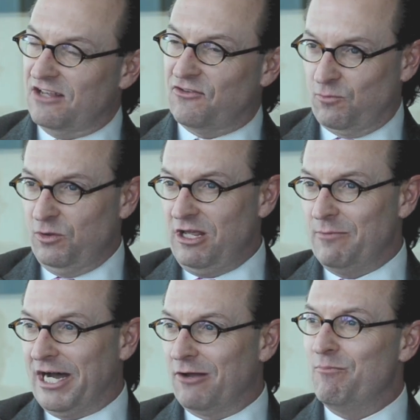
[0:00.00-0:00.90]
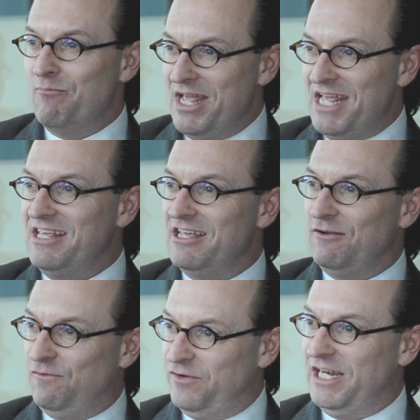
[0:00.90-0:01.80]
it's really about
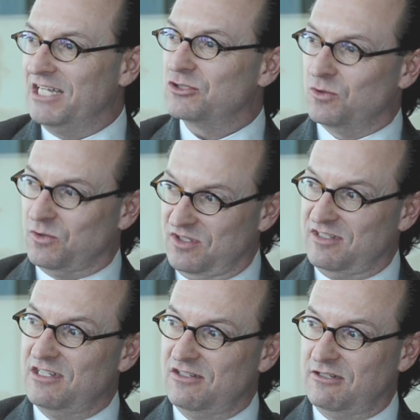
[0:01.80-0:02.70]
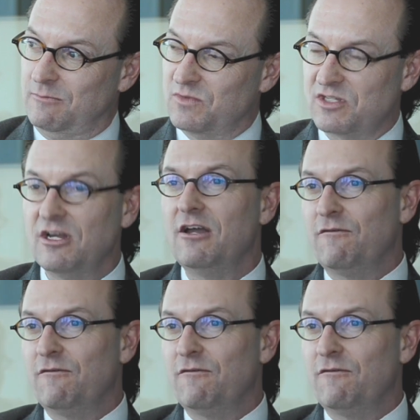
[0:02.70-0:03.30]
making financial systems